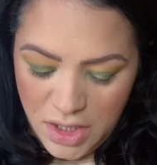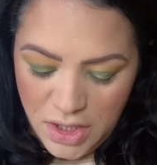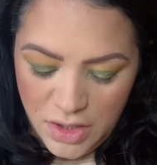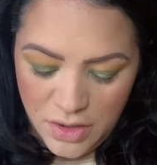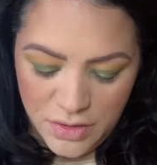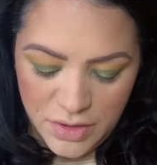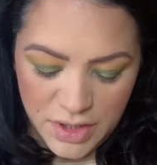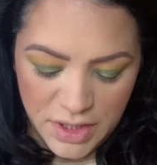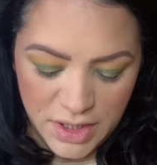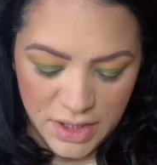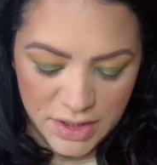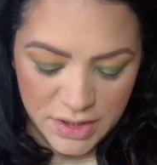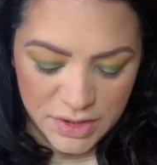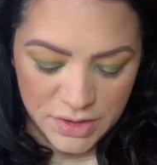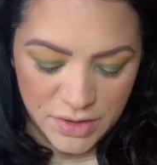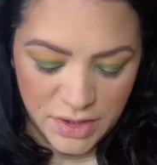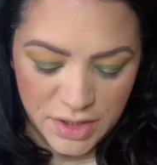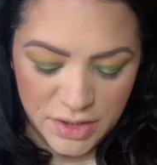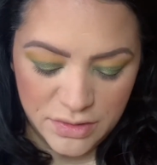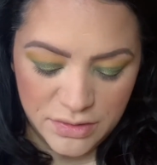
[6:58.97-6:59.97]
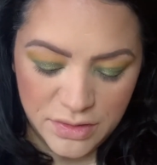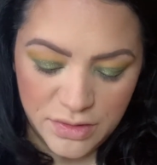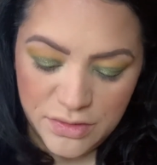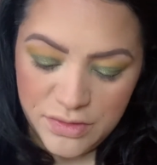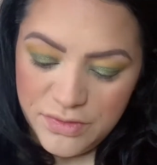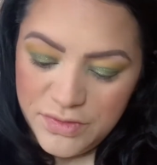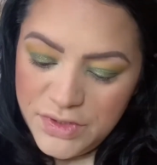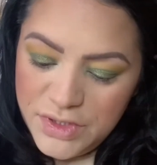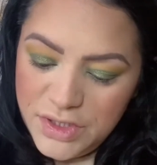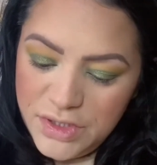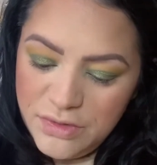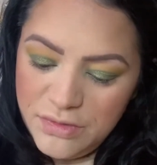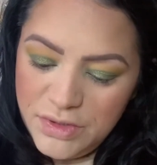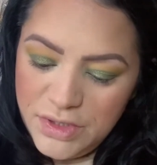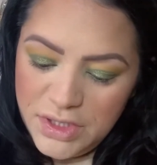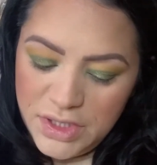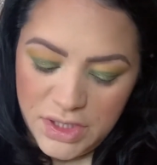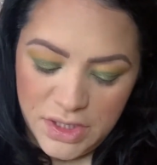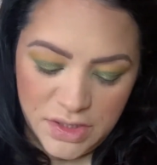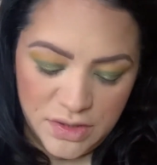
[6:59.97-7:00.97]
Okay, so I don't know if she
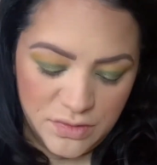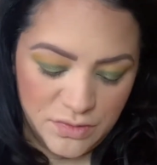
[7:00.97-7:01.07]
went in